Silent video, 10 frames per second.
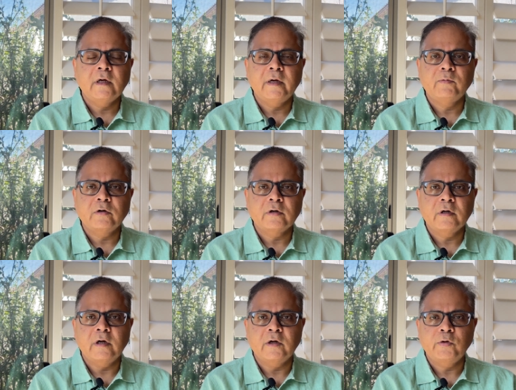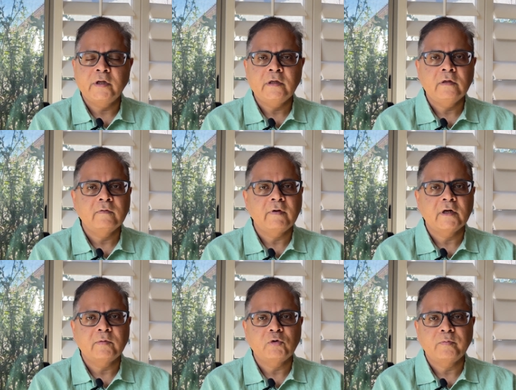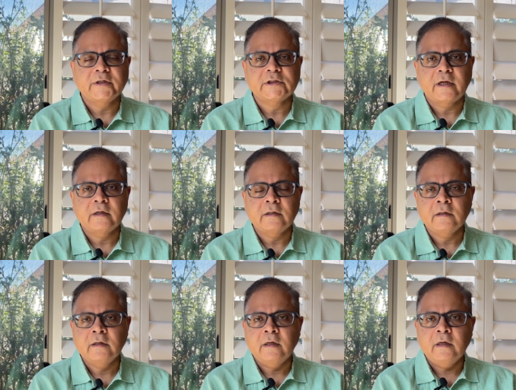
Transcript: I am Dr. Ganguli. Welcome to my channel.